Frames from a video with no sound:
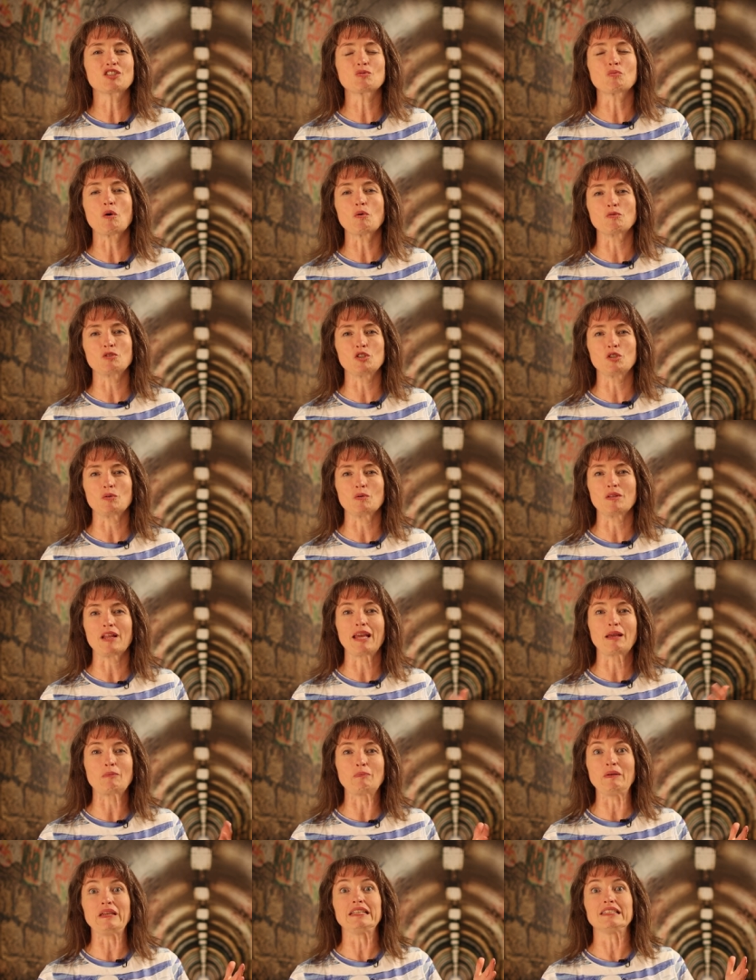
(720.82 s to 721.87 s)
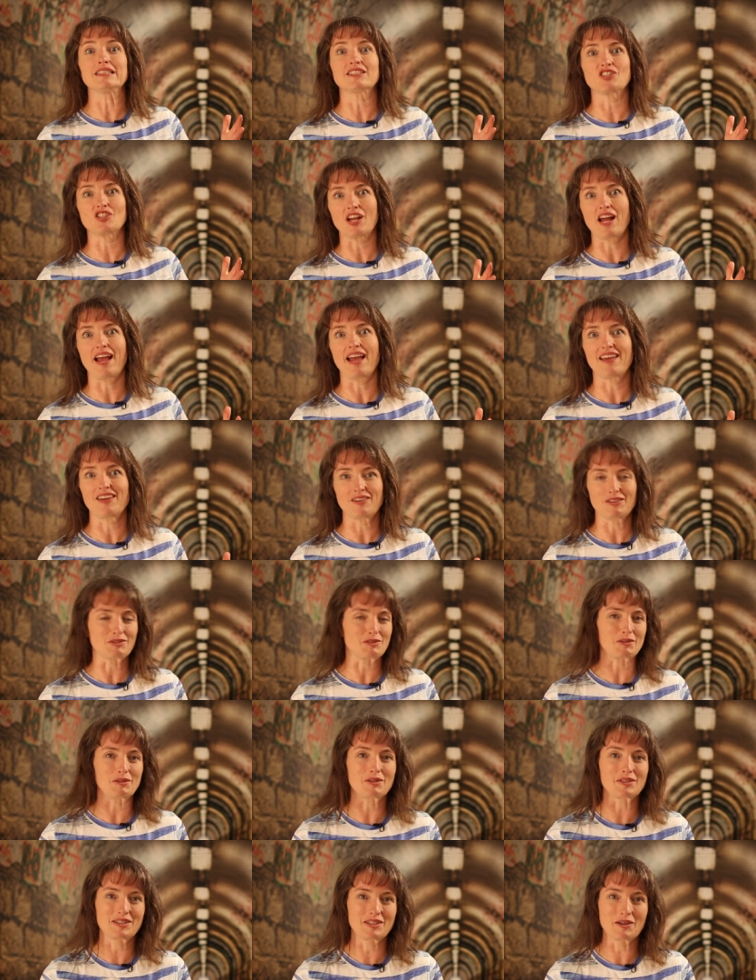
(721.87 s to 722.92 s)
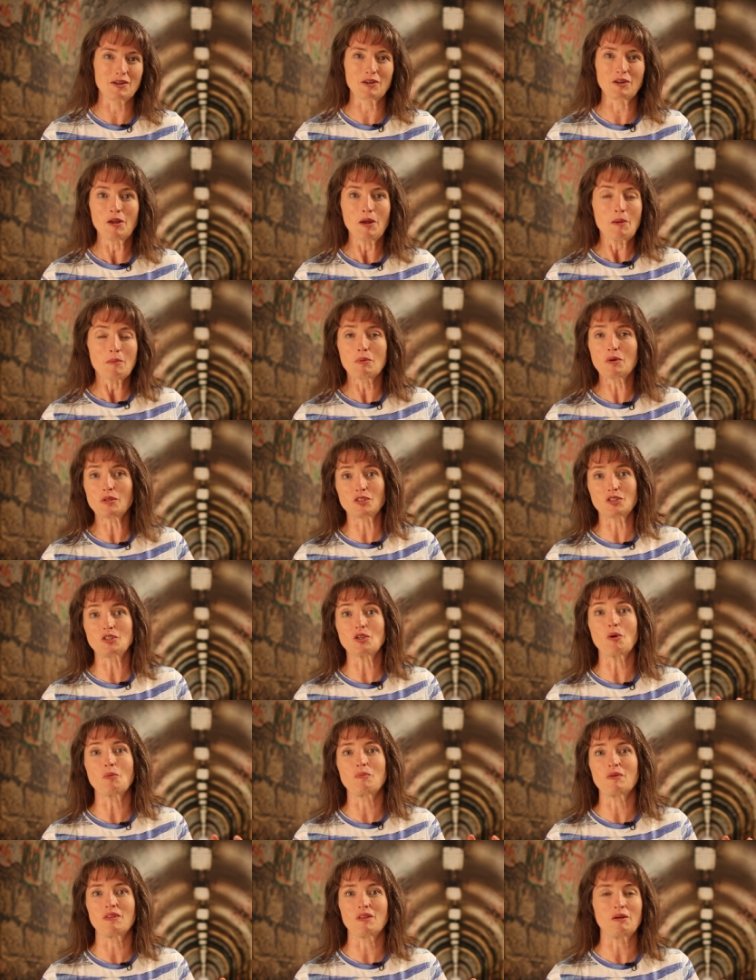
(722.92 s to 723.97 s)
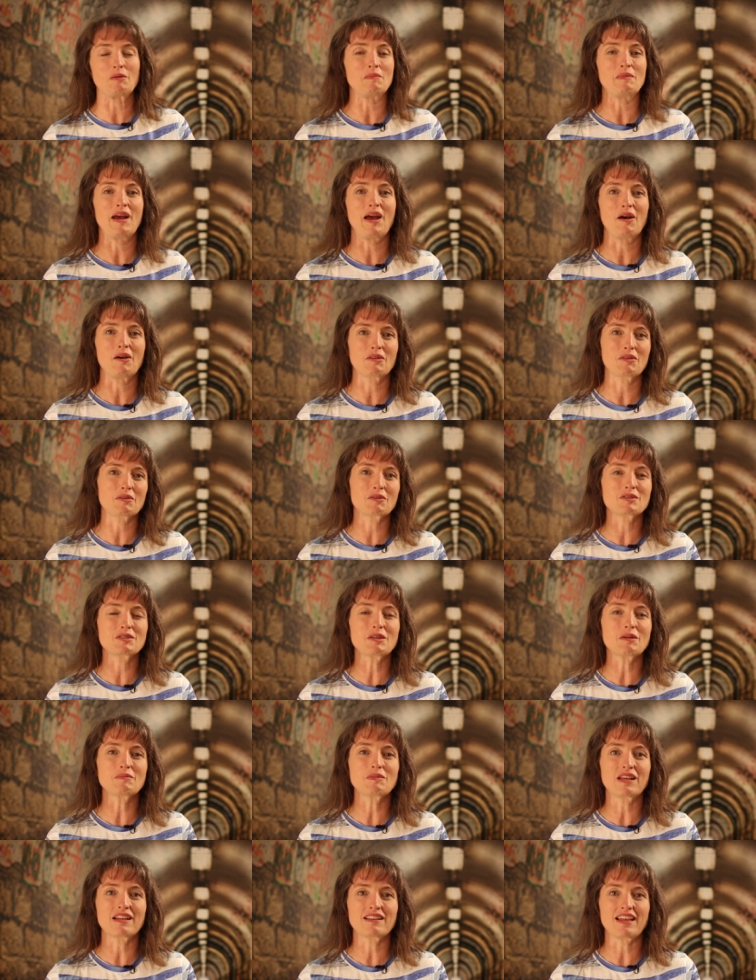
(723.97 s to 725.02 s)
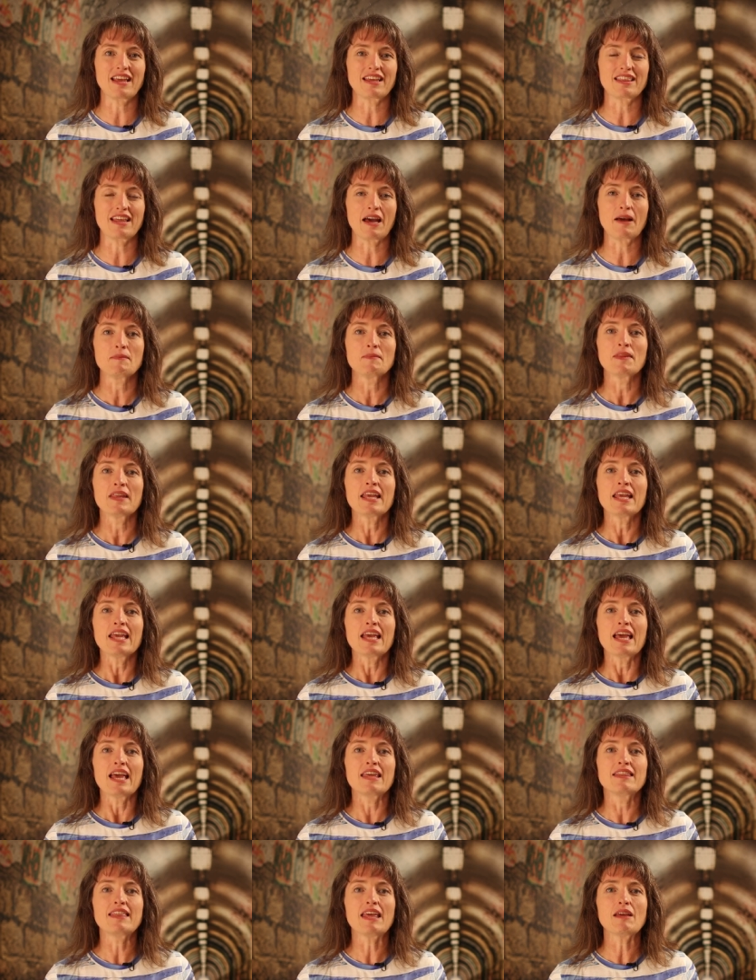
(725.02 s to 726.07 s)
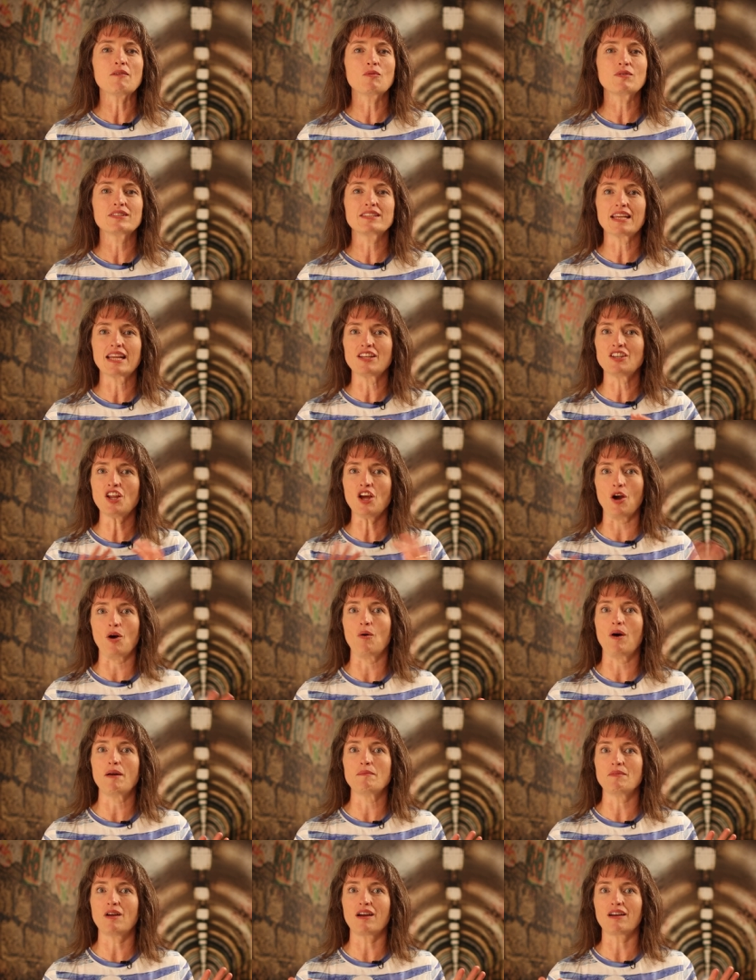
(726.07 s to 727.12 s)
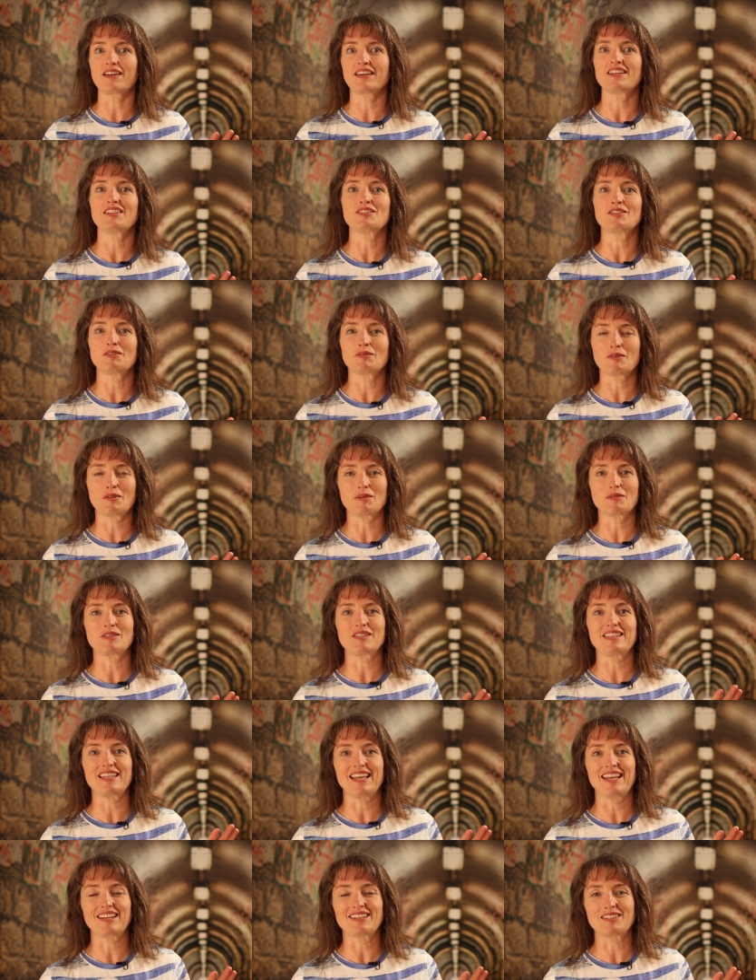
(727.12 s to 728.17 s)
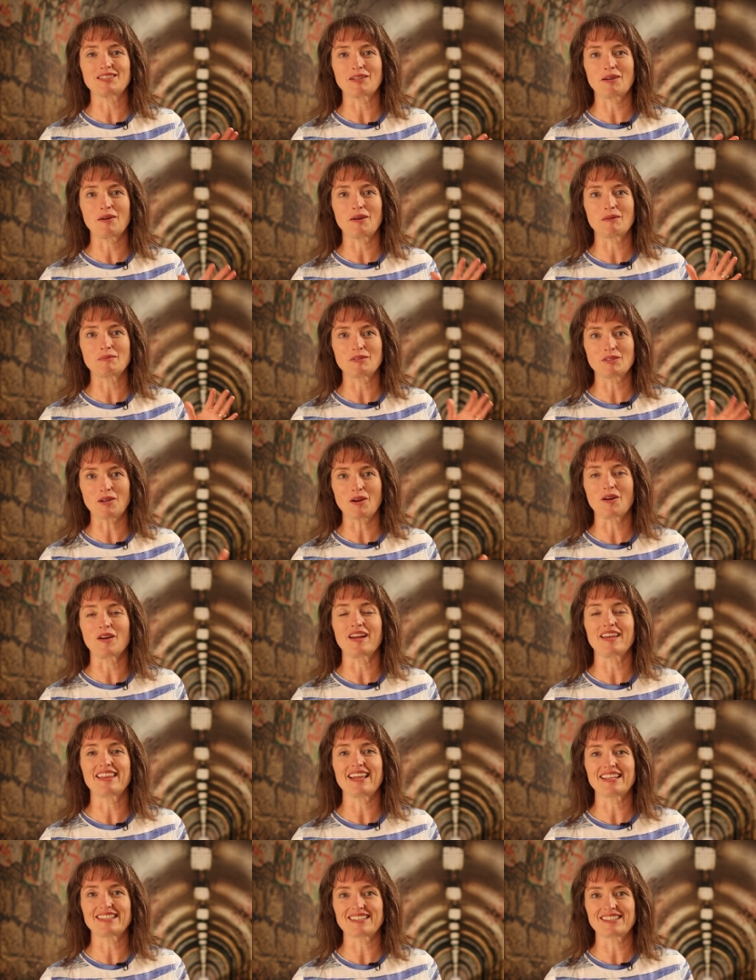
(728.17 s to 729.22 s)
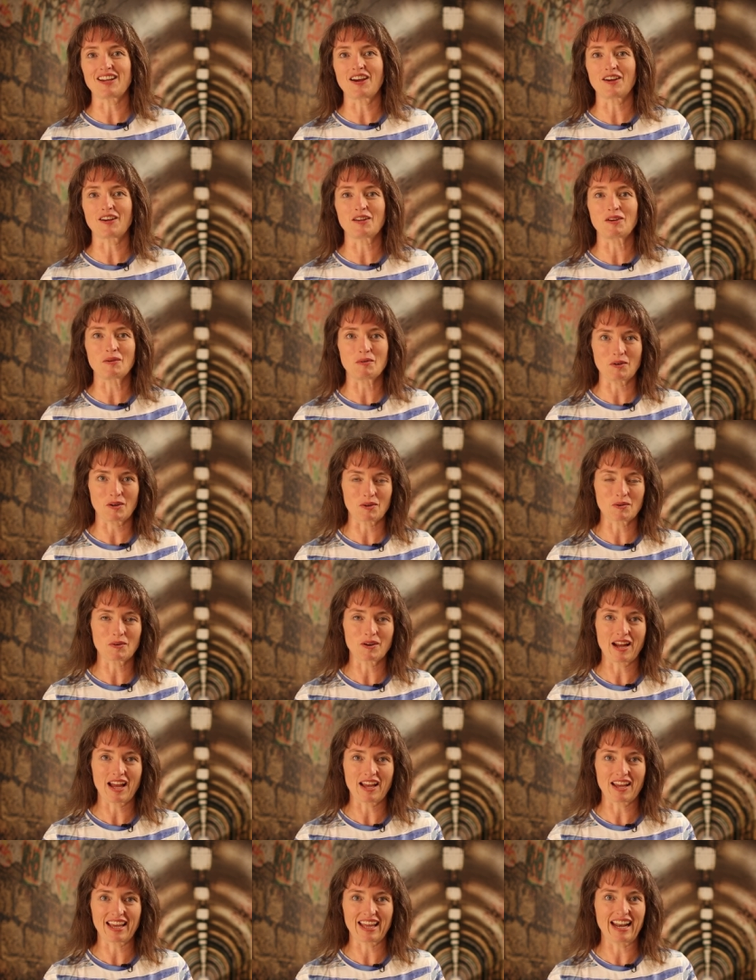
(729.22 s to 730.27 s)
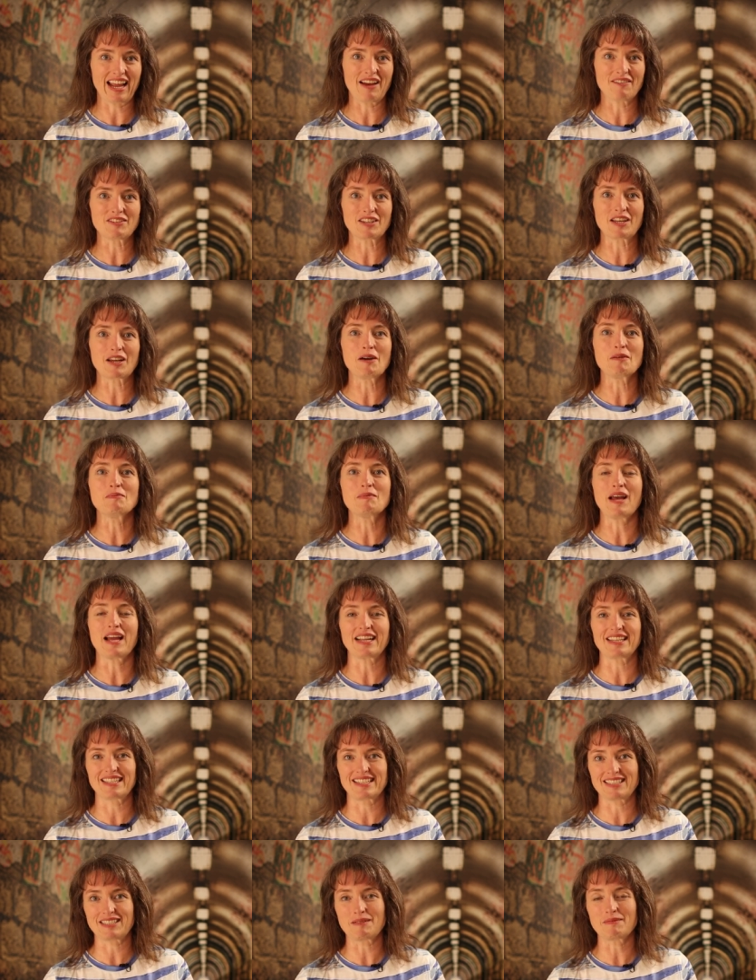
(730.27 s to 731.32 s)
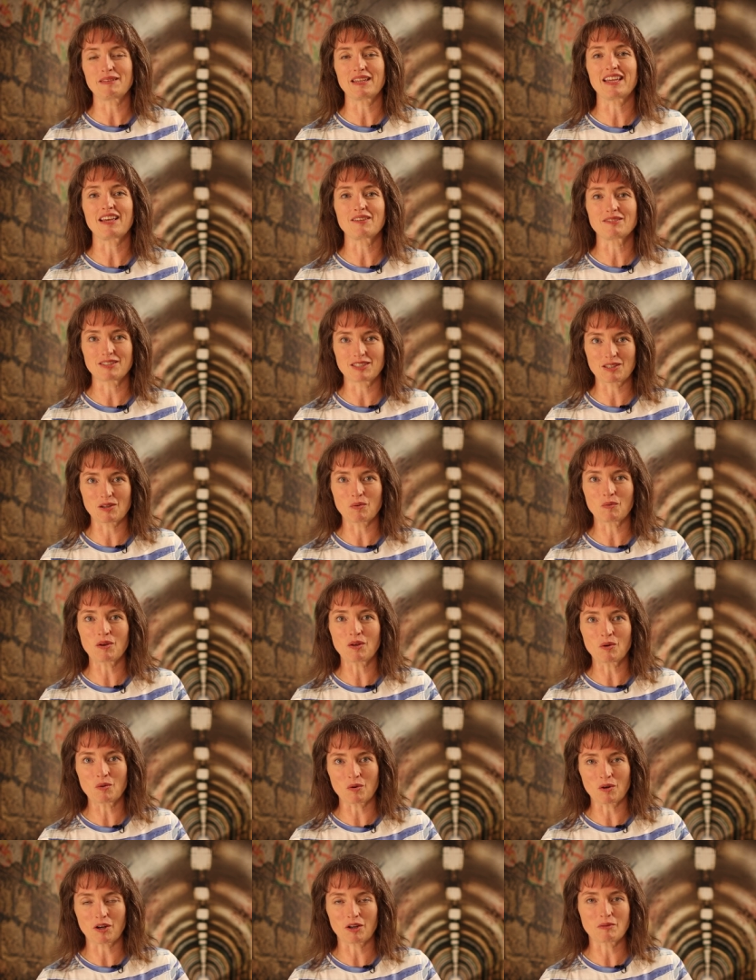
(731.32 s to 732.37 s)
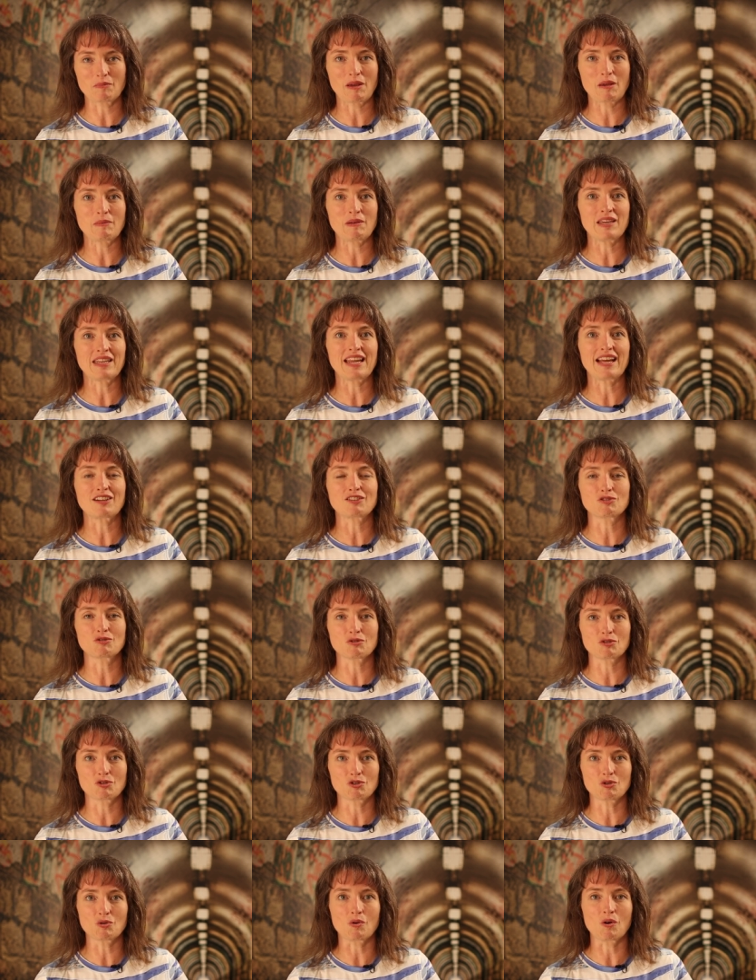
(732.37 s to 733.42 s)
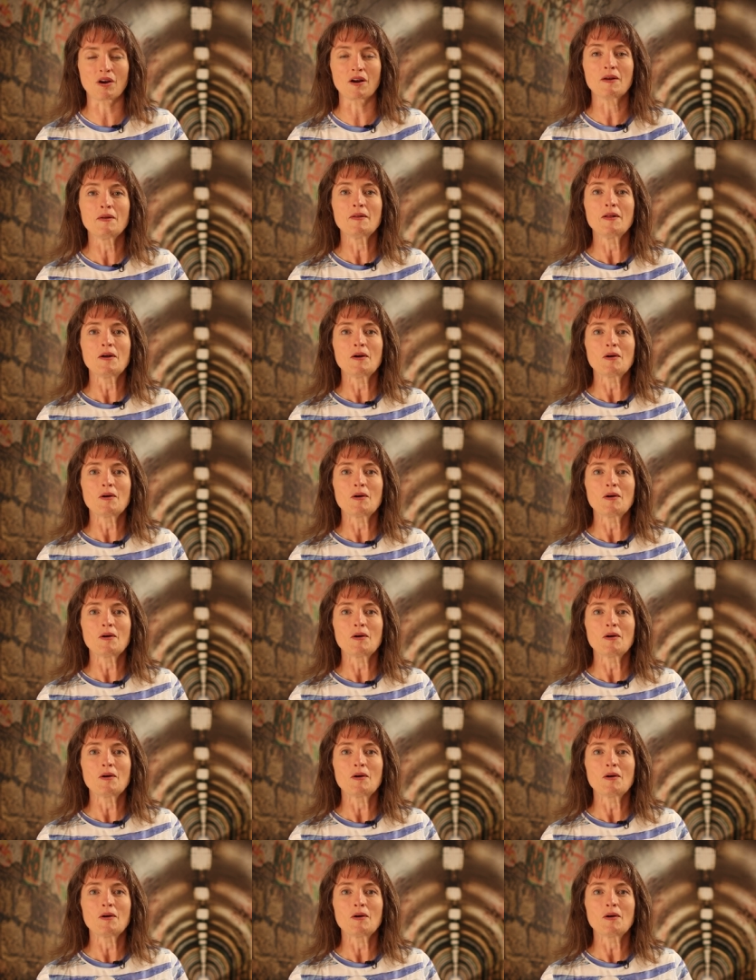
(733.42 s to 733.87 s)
just won't do, like beat a child or put soap in their mouth or something like that. They would say, no, I'm not going to do those things, so I'm sorry, that's not going to work. We're going to have to come back to something else that will work, maybe an extra chore